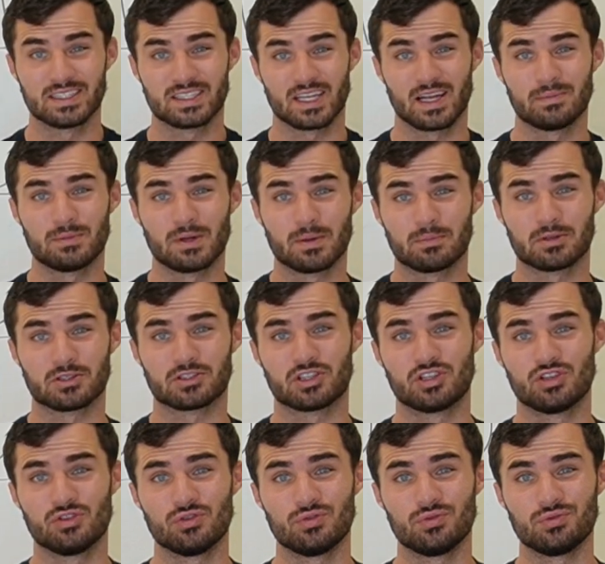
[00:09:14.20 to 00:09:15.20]
type number
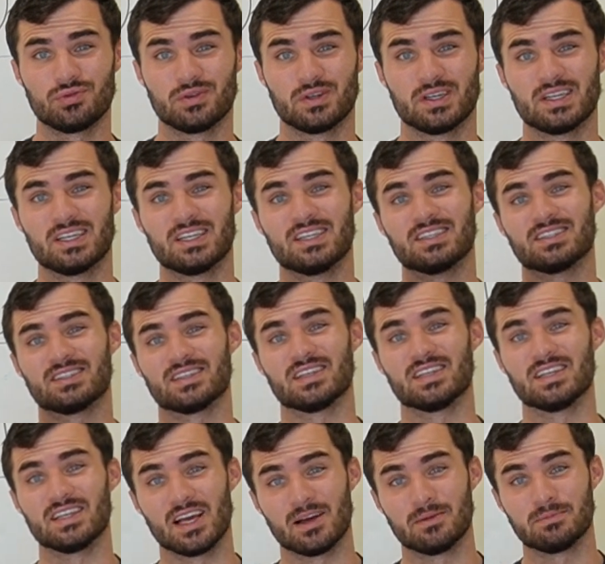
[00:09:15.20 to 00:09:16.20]
2 is
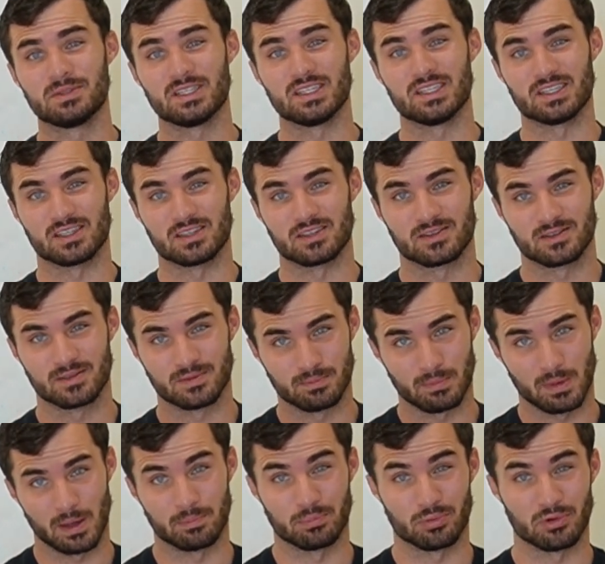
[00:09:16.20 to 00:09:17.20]
EMD.
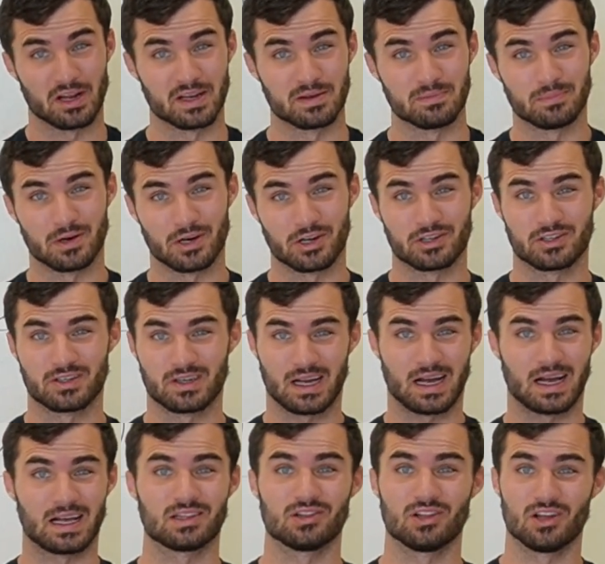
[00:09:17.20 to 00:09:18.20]
My bread and butter.
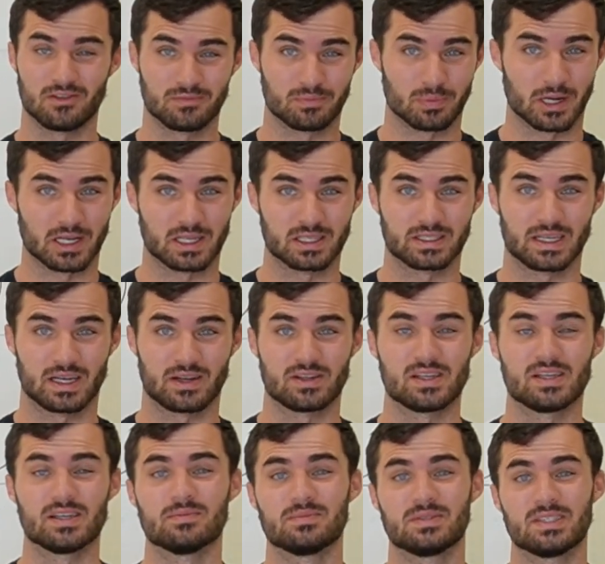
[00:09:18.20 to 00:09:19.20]
I love breaking down
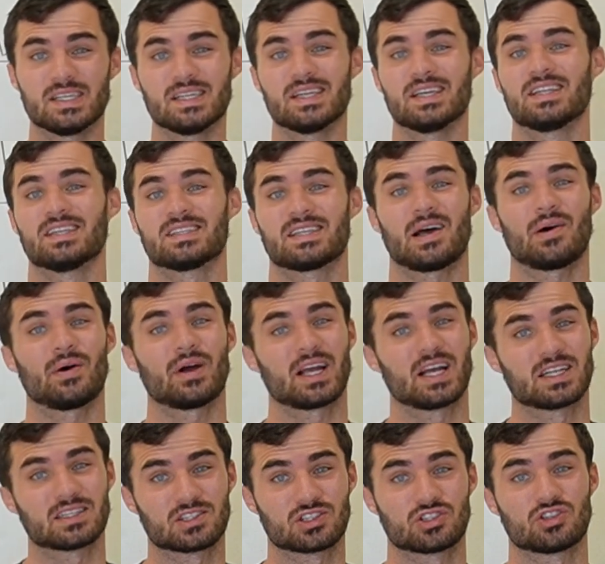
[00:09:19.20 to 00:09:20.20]
EMD. It is how I
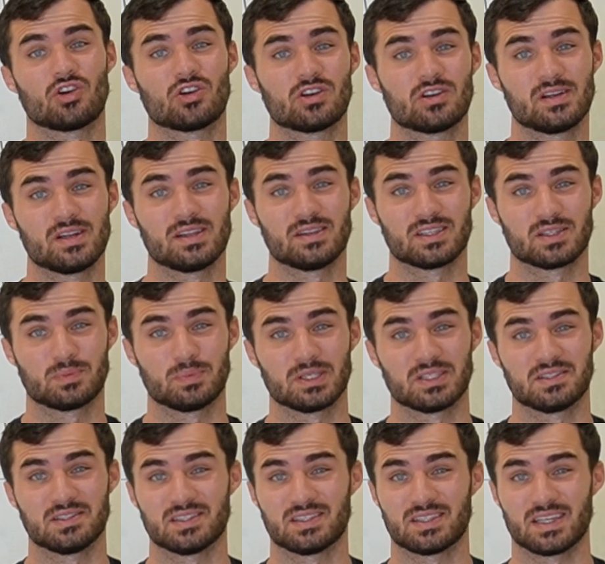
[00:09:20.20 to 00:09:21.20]
got started in this
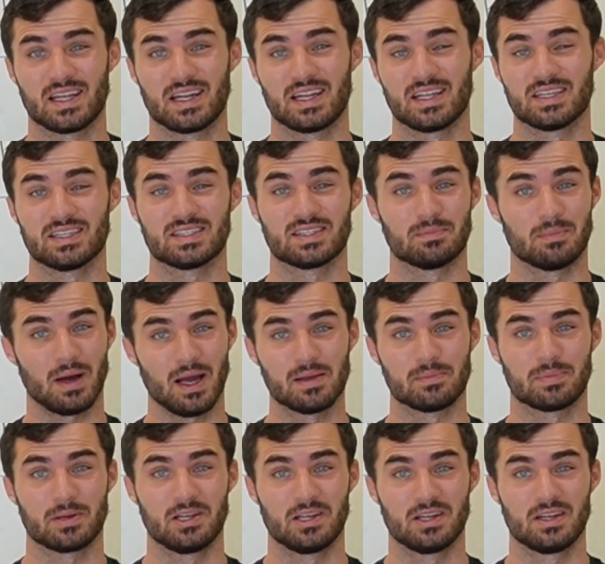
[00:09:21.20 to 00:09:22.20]
business, and it is, in my
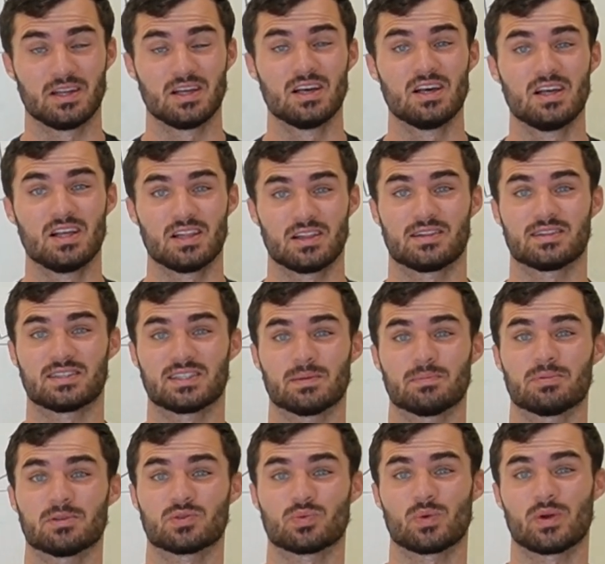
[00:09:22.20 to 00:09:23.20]
opinion, the
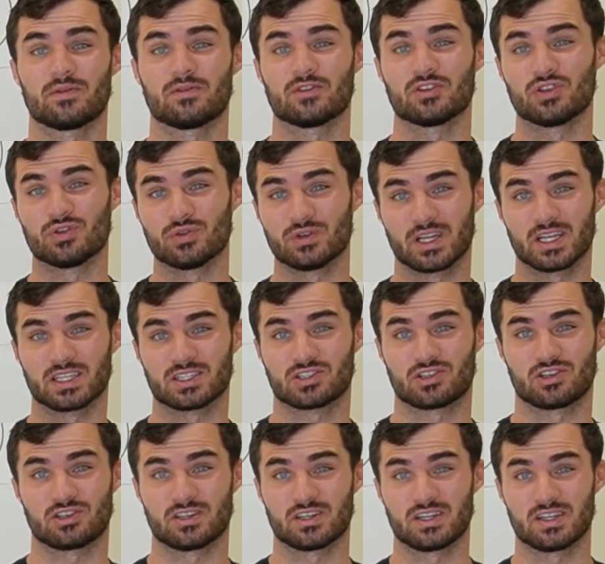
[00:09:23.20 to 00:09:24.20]
simplest way for you to get
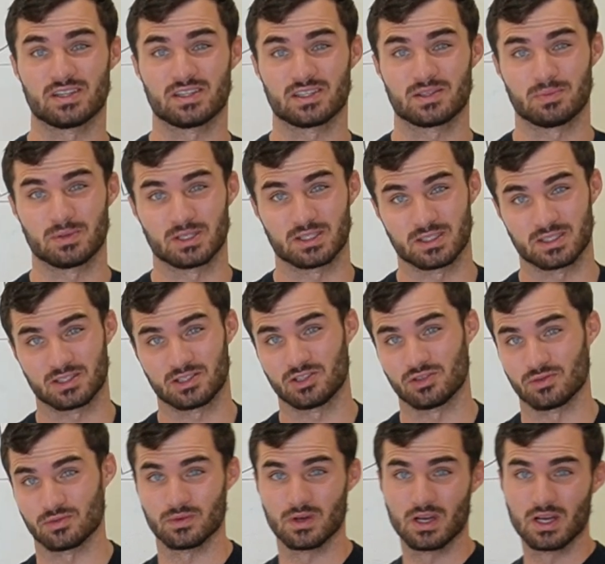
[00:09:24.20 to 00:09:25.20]
started in this business
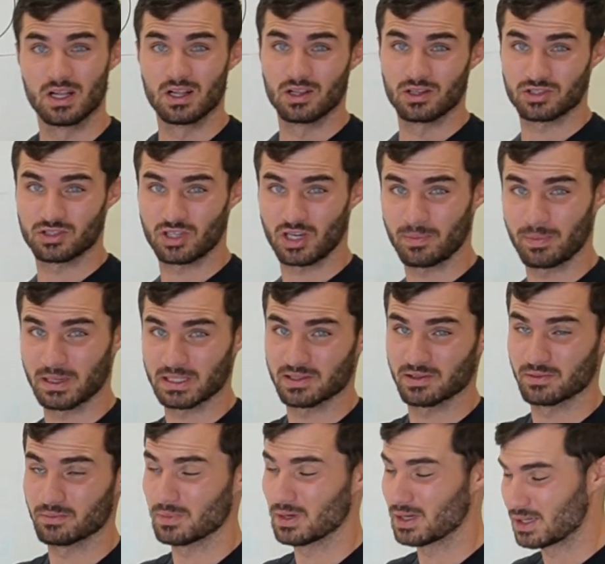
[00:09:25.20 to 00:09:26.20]
too. Let's talk about
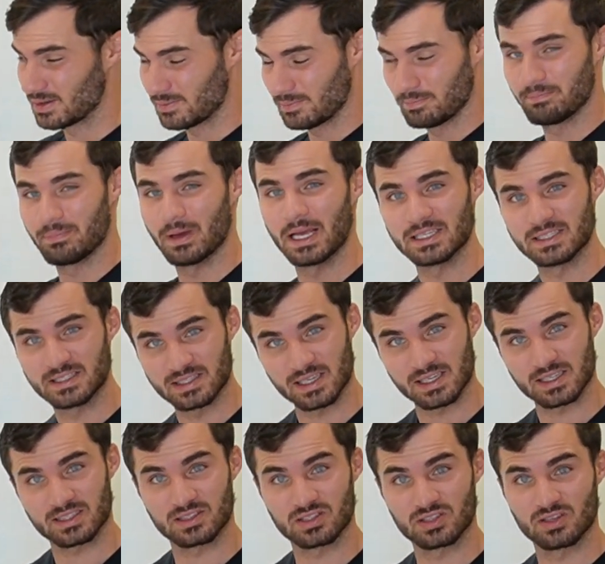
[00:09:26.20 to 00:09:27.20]
some
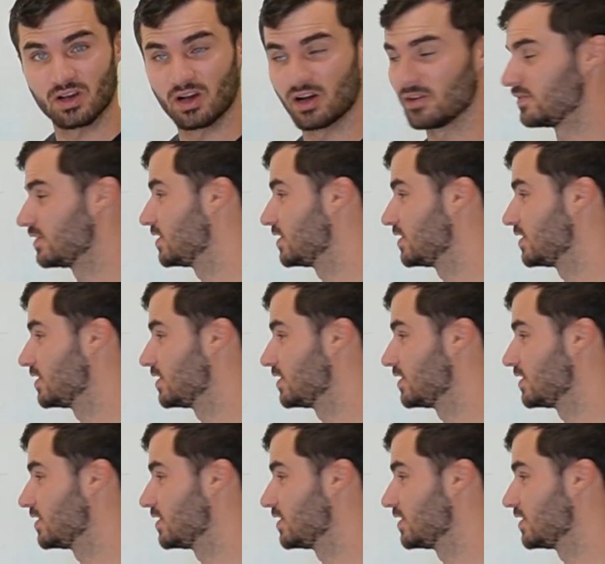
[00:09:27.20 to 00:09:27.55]
basics of